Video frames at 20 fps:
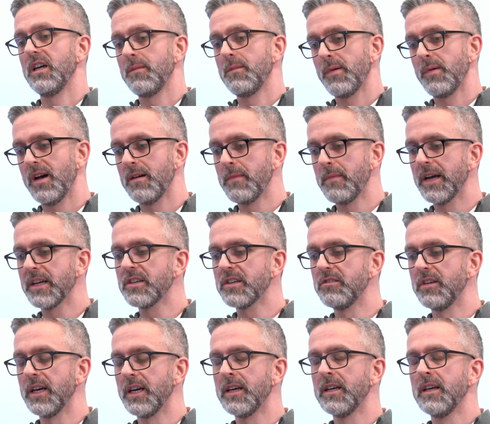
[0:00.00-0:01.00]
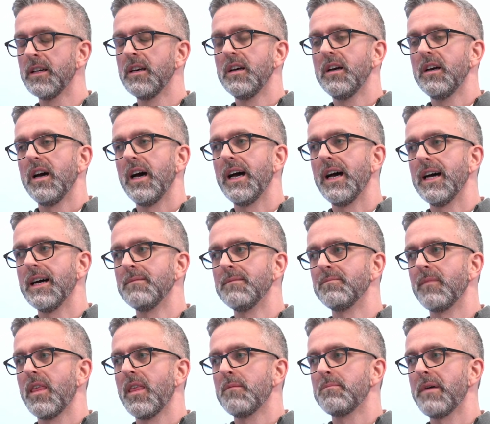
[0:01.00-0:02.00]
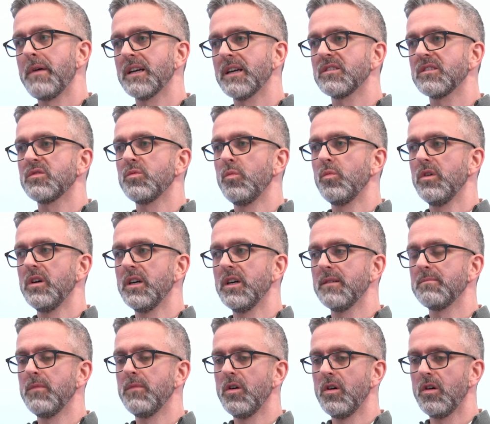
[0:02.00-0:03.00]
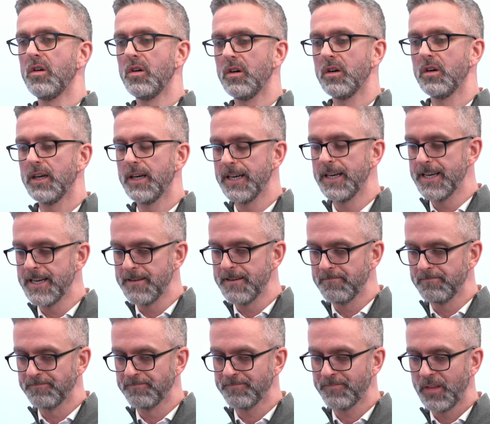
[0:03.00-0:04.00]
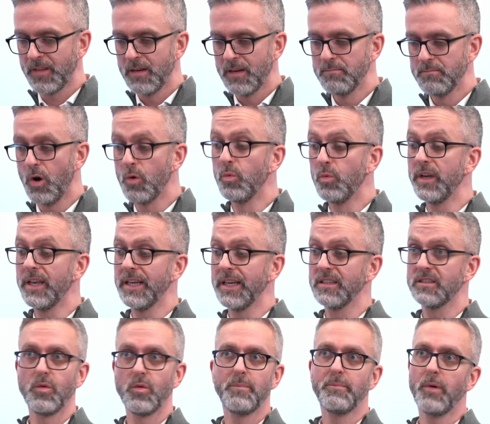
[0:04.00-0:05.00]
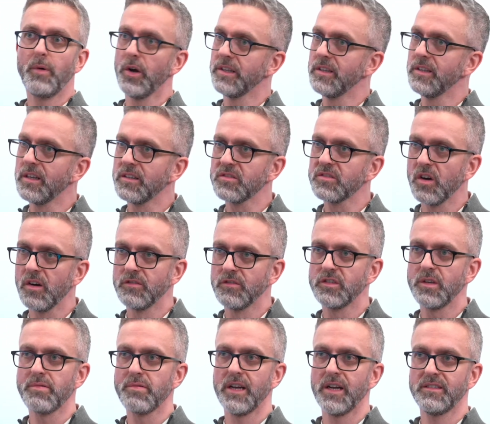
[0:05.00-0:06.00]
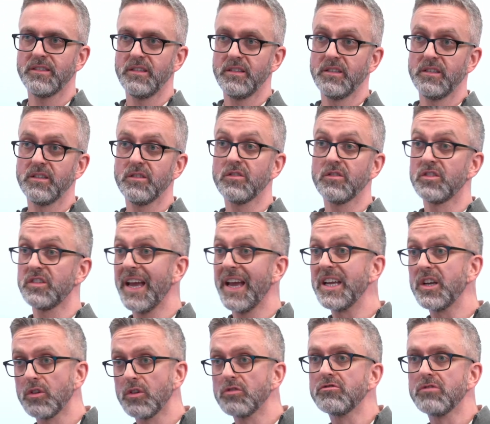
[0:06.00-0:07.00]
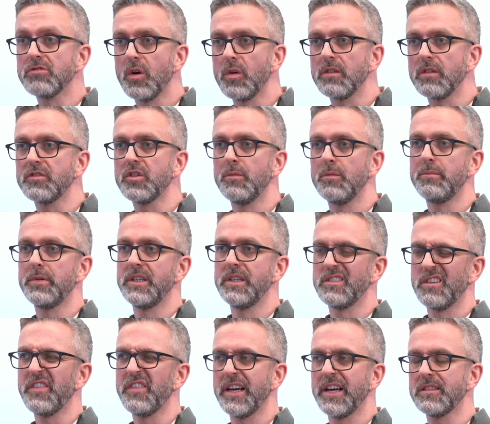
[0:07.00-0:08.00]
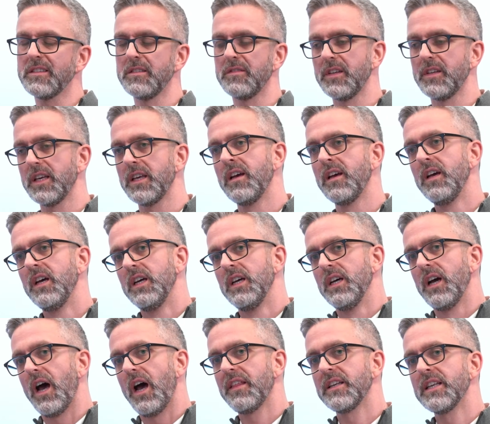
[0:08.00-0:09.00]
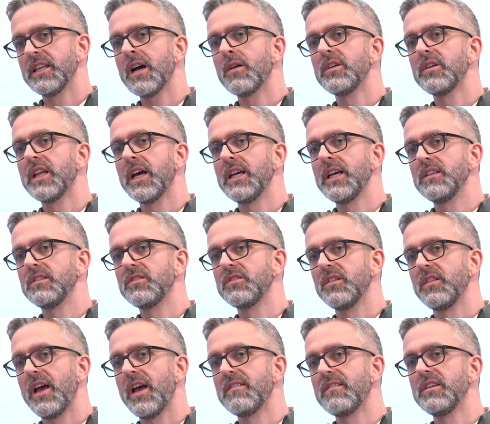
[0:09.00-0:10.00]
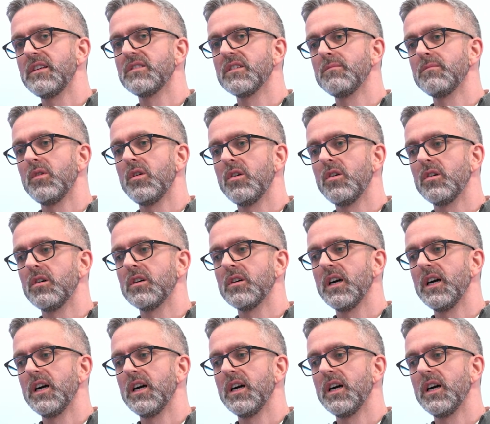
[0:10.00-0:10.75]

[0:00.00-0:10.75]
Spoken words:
part of my career, banks were more willing to appoint insolvency practitioners to take control of companies effectively. I think nowadays there is a more